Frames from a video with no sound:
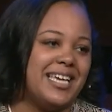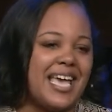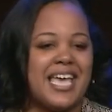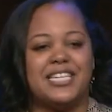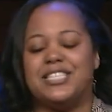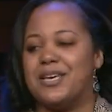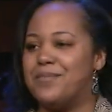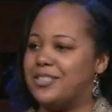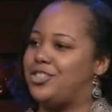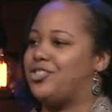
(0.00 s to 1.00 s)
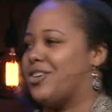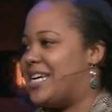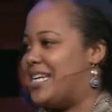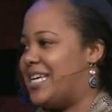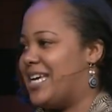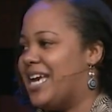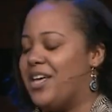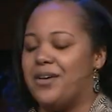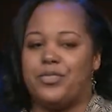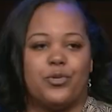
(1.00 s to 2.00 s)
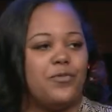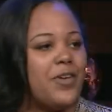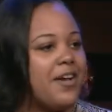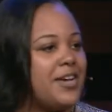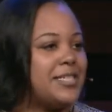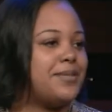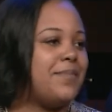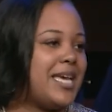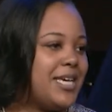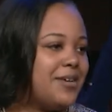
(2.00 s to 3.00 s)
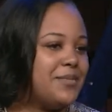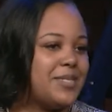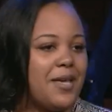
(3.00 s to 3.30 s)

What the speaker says: and demonstrating through various mediums,